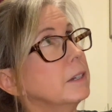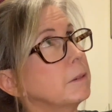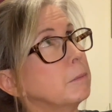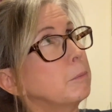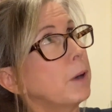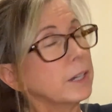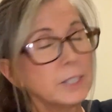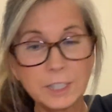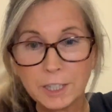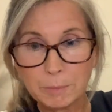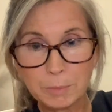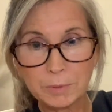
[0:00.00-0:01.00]
my
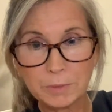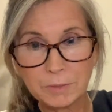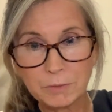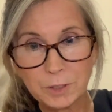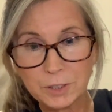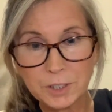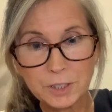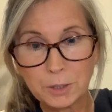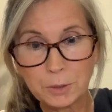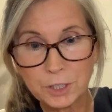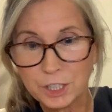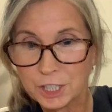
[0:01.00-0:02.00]
sheep versus
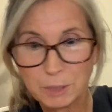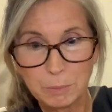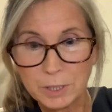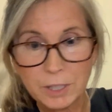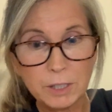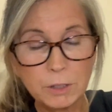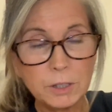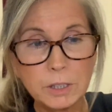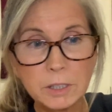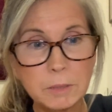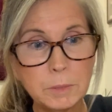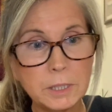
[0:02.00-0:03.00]
your sheep is going to look a
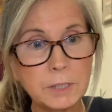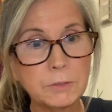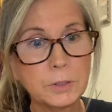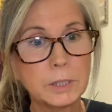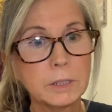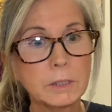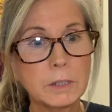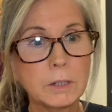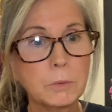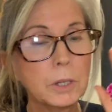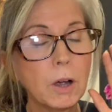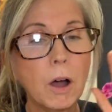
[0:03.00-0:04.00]
little bit different.
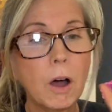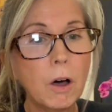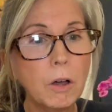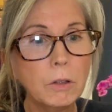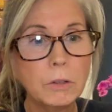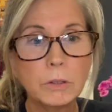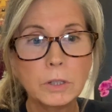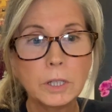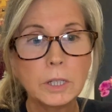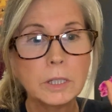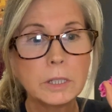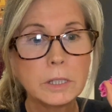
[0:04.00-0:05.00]
We all
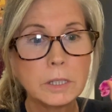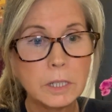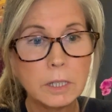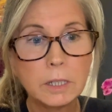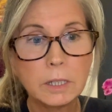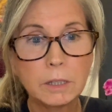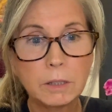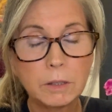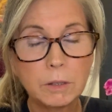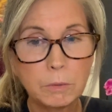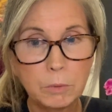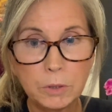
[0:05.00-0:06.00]
see
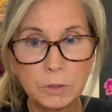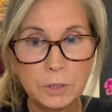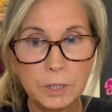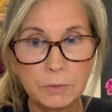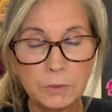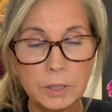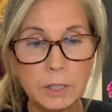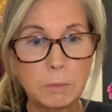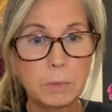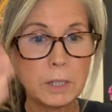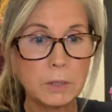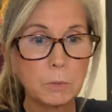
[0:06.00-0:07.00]
the world differently
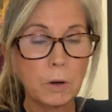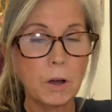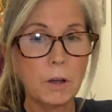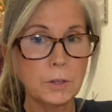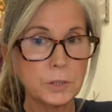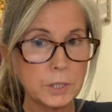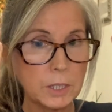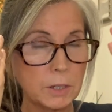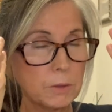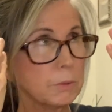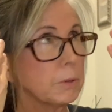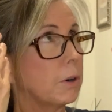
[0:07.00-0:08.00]
because we're all seeing it
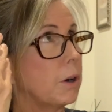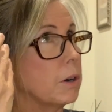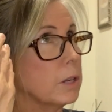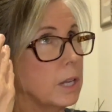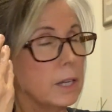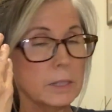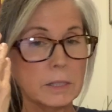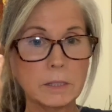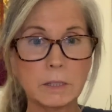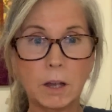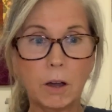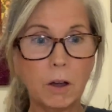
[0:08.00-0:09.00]
through our lens,
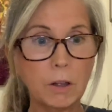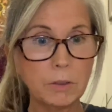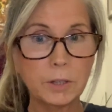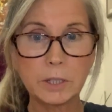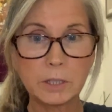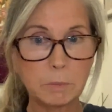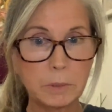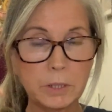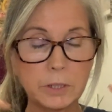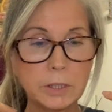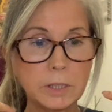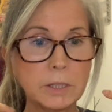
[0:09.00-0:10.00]
all the
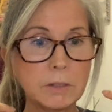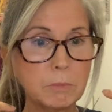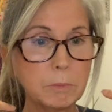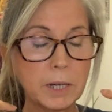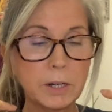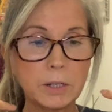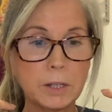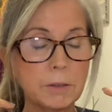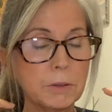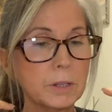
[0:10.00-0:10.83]
experiences of Meredith,